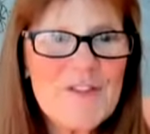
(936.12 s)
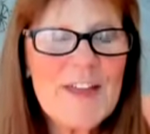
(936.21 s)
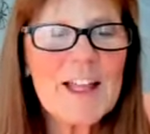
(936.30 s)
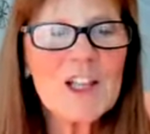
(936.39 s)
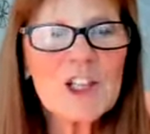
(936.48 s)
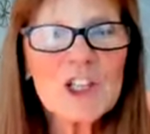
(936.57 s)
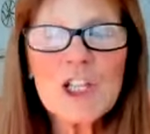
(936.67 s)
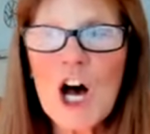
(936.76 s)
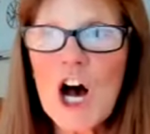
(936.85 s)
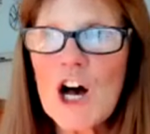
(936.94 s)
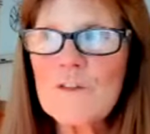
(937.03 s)
They
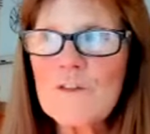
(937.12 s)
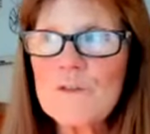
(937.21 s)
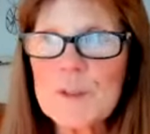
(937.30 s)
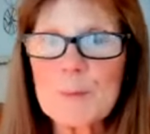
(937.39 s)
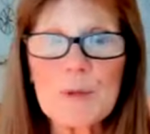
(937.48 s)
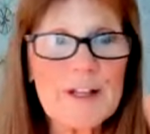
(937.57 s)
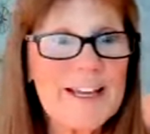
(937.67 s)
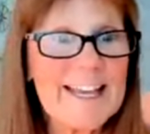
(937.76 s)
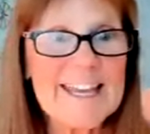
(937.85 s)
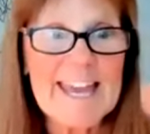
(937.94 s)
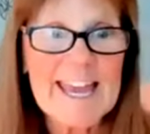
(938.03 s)
love to play
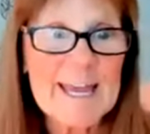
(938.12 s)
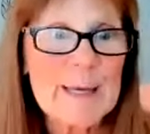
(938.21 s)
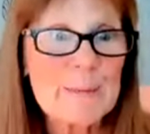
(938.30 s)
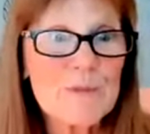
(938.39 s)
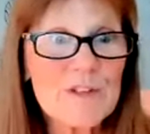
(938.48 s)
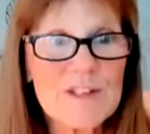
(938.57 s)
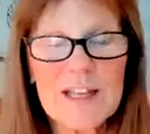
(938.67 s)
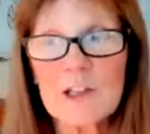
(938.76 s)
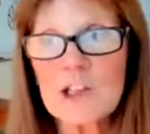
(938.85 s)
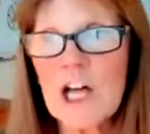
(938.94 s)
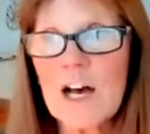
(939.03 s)
games. They
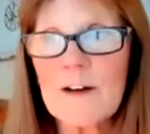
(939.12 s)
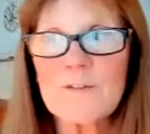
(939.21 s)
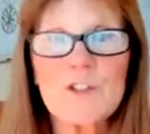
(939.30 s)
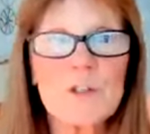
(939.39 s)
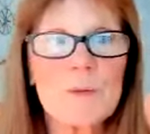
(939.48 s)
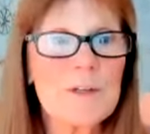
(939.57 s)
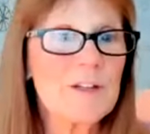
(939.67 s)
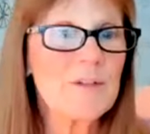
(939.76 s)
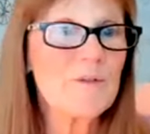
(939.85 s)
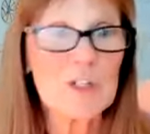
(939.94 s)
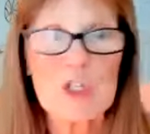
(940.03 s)
love to be
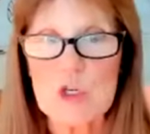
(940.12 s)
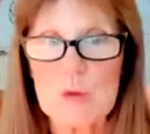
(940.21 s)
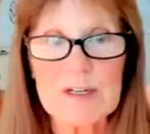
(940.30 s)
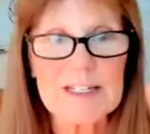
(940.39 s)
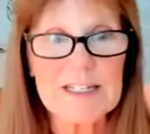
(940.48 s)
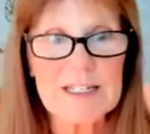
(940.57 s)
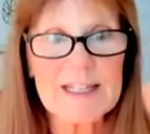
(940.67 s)
adventurous.